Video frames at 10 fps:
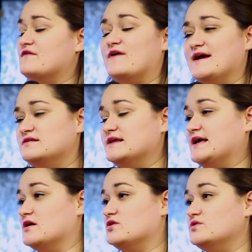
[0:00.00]

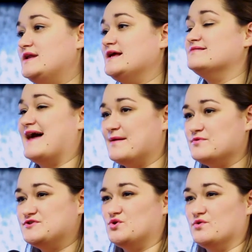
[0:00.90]
Finally, including
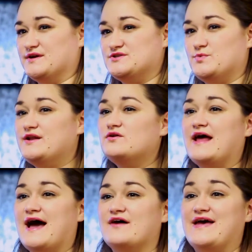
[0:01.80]
laboratories. We don't
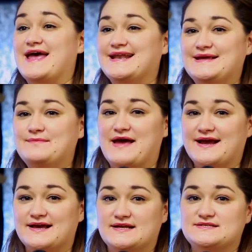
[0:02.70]
have any
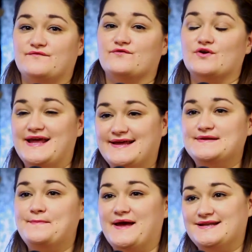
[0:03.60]
mechanism for
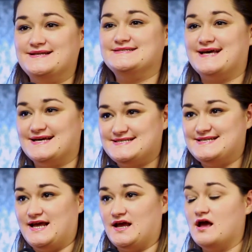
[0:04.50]
independent
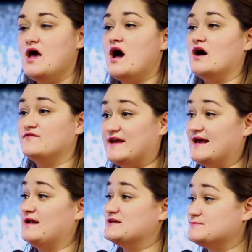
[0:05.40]
testing of
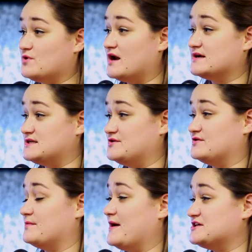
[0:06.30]
cannabis products under
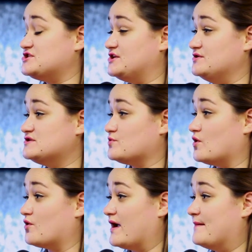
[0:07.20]
the compassionate use
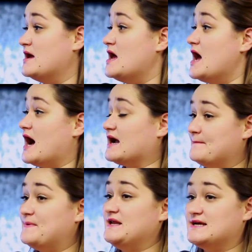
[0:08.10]
program. A
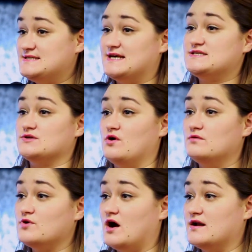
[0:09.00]
company can test their
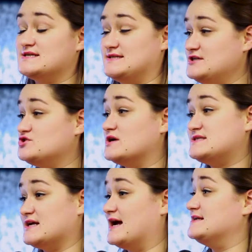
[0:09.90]
own products, and I trust
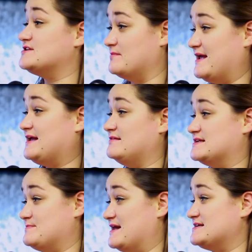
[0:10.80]
the guys that are making
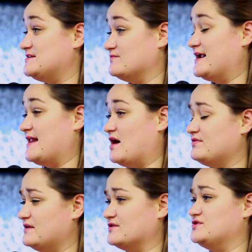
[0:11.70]
this medicine right now. I
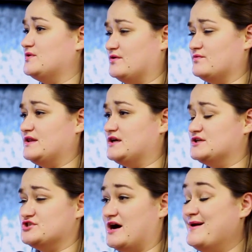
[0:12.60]
think they're doing a really
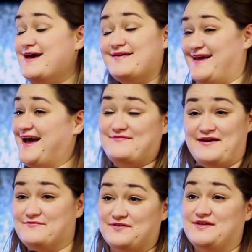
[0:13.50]
good job. They have
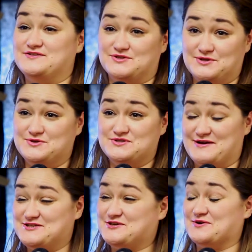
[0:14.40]
everything to lose
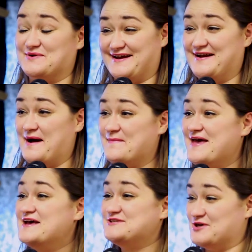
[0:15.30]
by screwing it up,
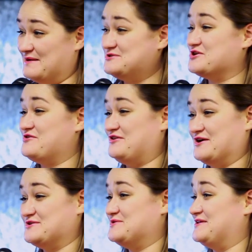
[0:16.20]
so I'm sure that
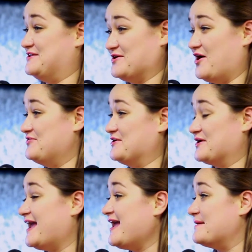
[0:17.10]
they're on their
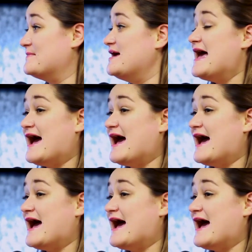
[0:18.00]
game.